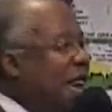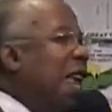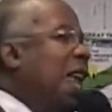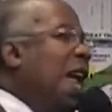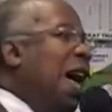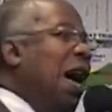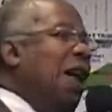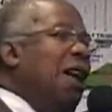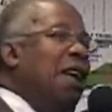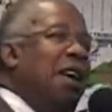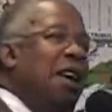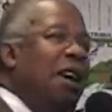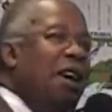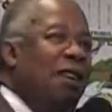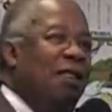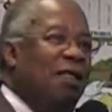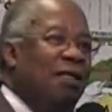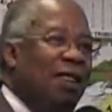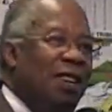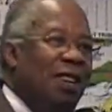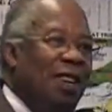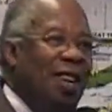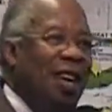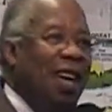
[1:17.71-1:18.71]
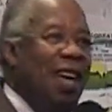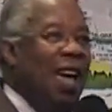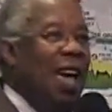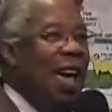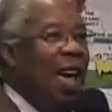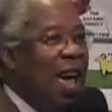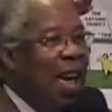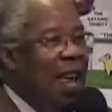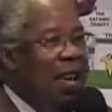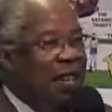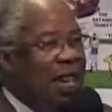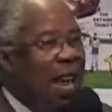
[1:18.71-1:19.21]
Get out of here. Get out of here.
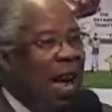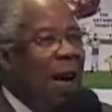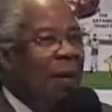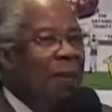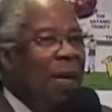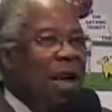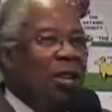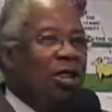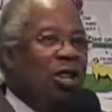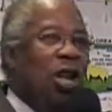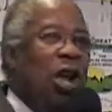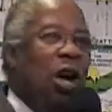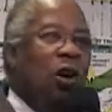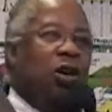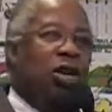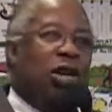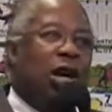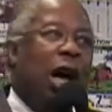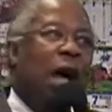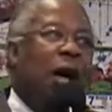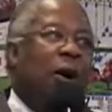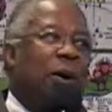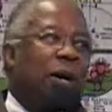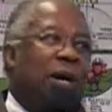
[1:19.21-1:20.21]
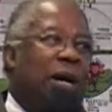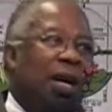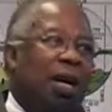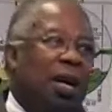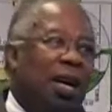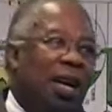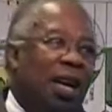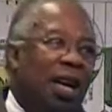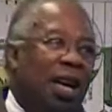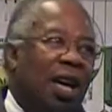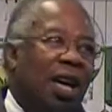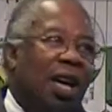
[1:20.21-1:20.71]
And tell them that's no joke.
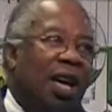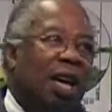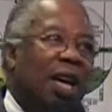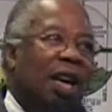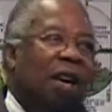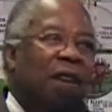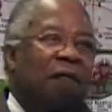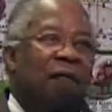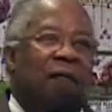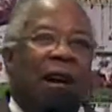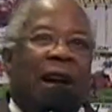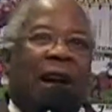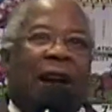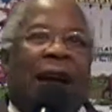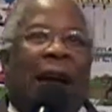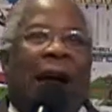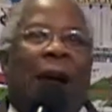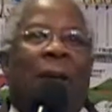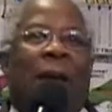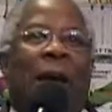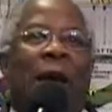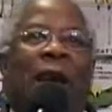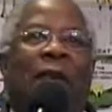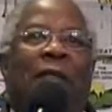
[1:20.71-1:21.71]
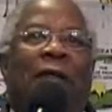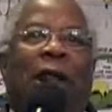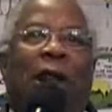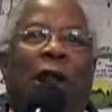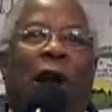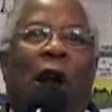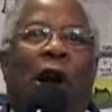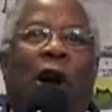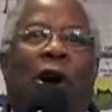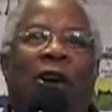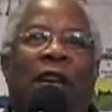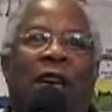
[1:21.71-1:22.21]
Amen. The coming of the
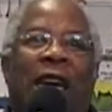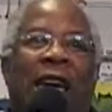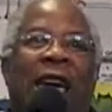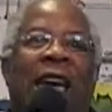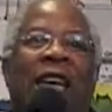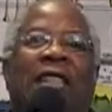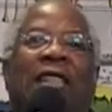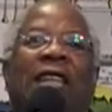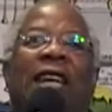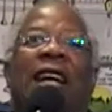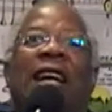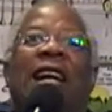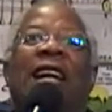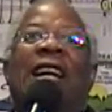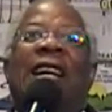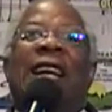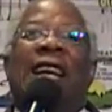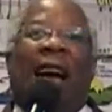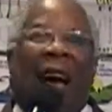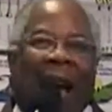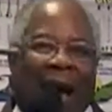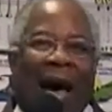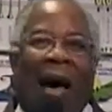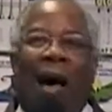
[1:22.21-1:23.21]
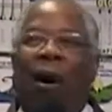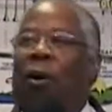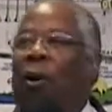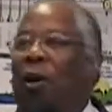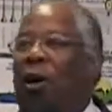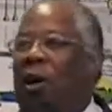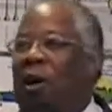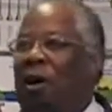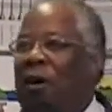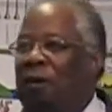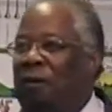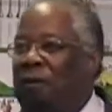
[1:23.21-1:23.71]
Lord is now.
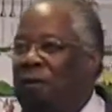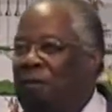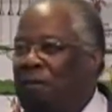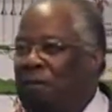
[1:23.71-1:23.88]
Yes.